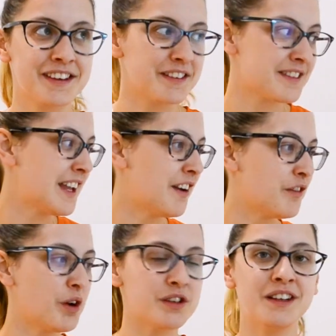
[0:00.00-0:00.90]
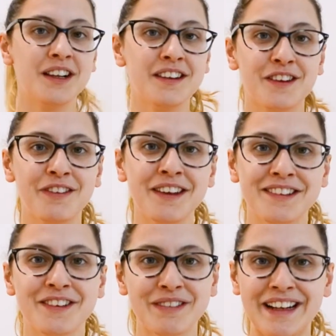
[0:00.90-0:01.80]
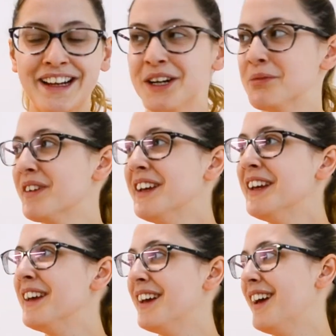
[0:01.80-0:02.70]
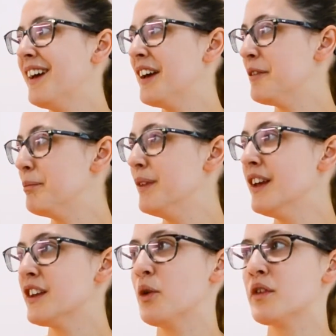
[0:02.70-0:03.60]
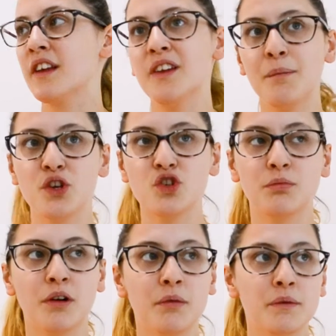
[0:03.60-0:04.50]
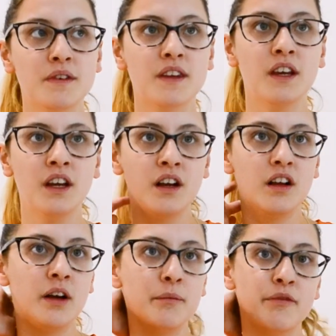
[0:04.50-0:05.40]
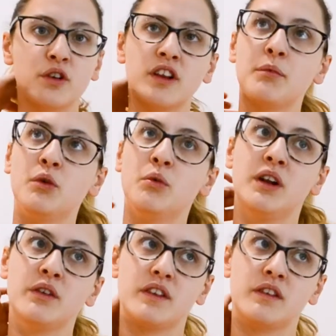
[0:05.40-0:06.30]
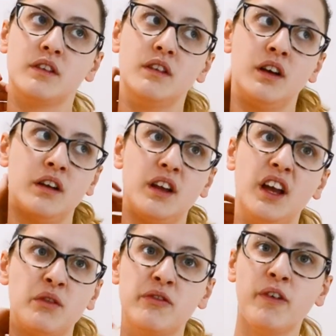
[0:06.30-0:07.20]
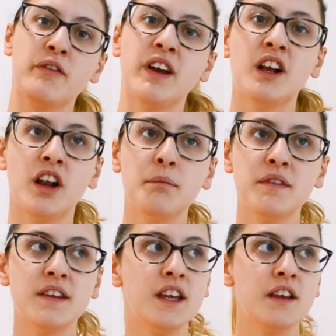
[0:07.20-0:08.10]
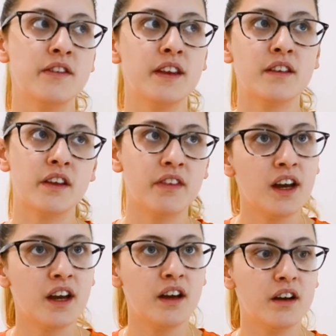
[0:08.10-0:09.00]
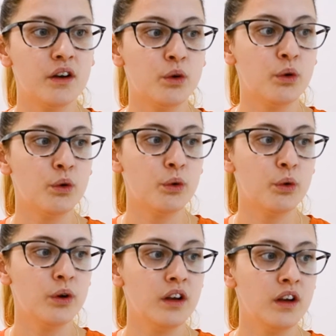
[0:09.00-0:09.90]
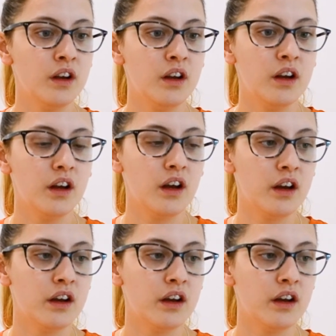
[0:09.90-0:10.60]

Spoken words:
saying I wrote down a list of things doesn't really help. So it was like the emotional problems, for example, when I was are very clumsy, things like that, or I